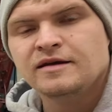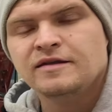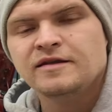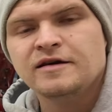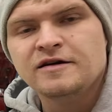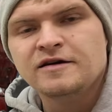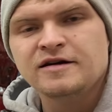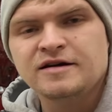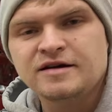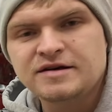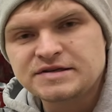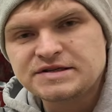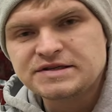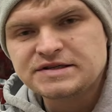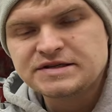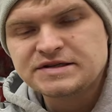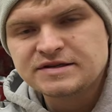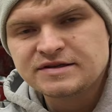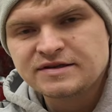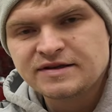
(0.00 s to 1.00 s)
And there it
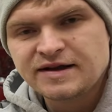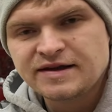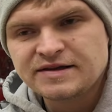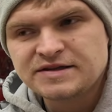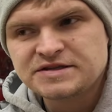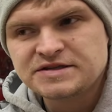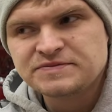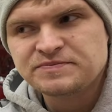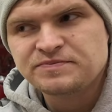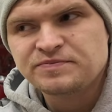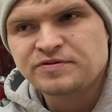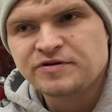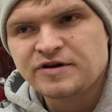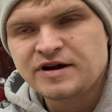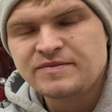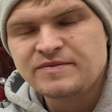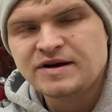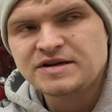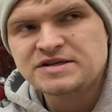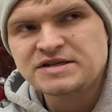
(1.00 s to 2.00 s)
is. That's
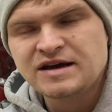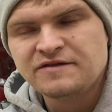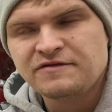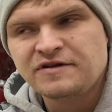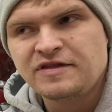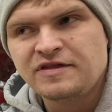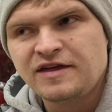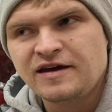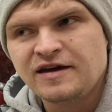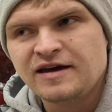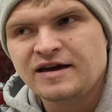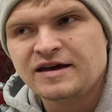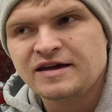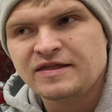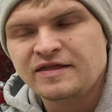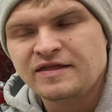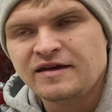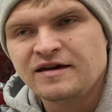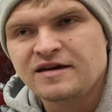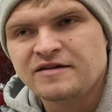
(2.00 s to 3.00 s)
pretty much everything I
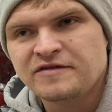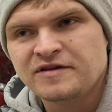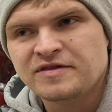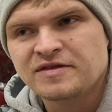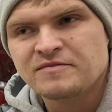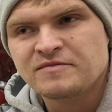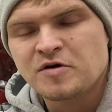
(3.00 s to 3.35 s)
can think of at the